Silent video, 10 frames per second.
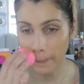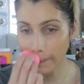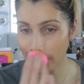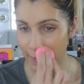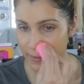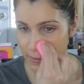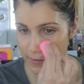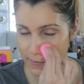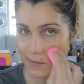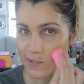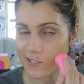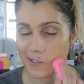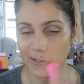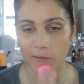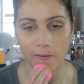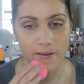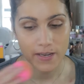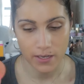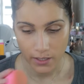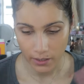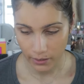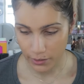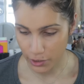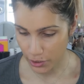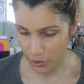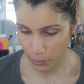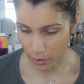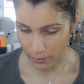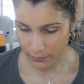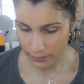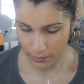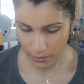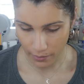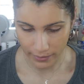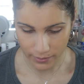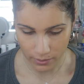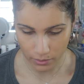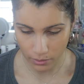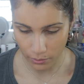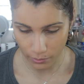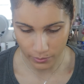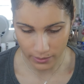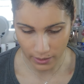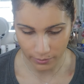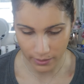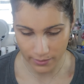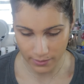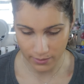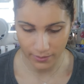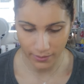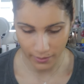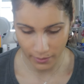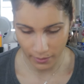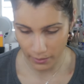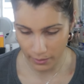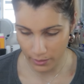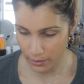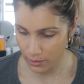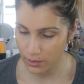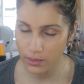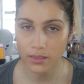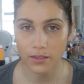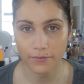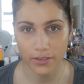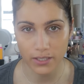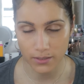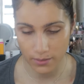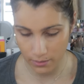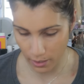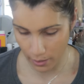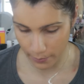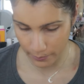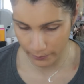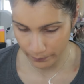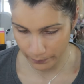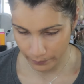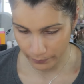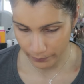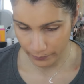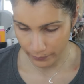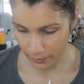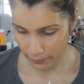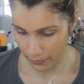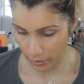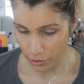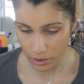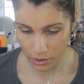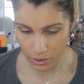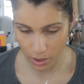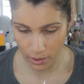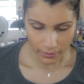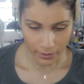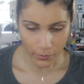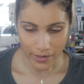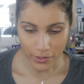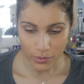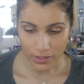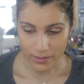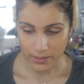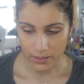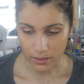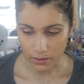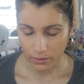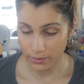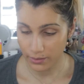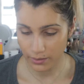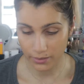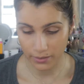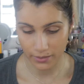gonna go ahead and just continue, continue on. All right, so now that the face um, foundation is on, I'm gonna go ahead and use concealer. Oh,